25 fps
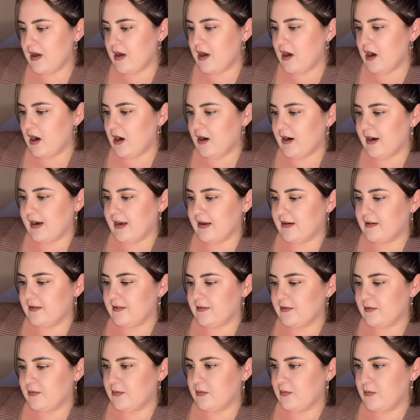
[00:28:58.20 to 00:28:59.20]
All right,
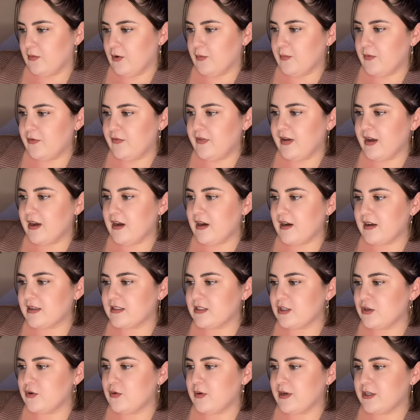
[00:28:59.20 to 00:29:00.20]
we're moving on to
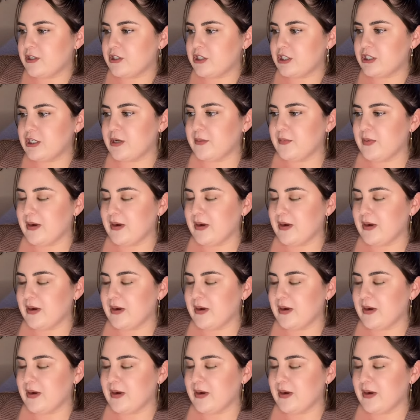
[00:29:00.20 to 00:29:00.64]
question number